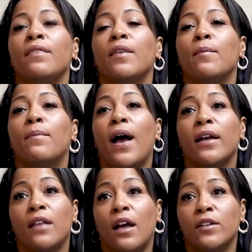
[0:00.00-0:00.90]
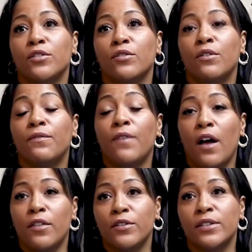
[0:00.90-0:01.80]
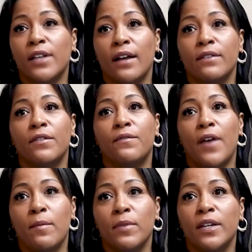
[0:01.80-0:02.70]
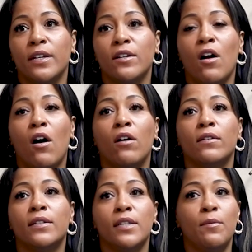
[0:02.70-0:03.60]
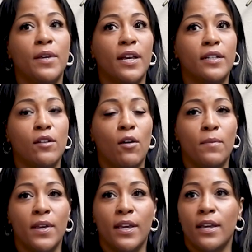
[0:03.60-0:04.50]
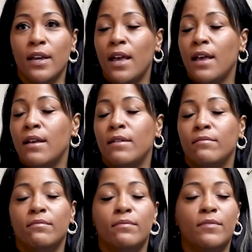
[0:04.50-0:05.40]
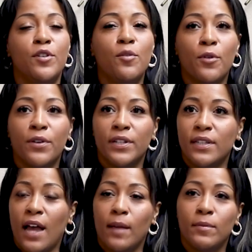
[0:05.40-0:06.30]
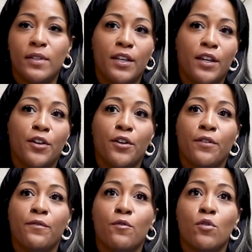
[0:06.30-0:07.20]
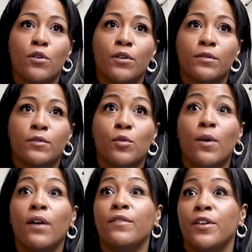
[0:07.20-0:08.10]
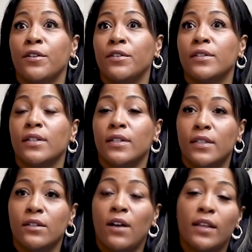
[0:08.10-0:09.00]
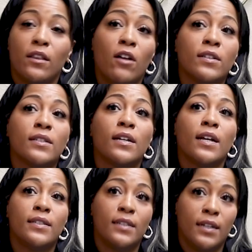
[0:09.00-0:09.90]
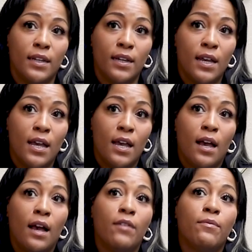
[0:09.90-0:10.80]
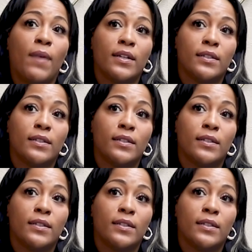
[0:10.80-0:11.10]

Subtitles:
The biological father side of the family called CPS on me numerous times a year for 12 years until I lost custody of my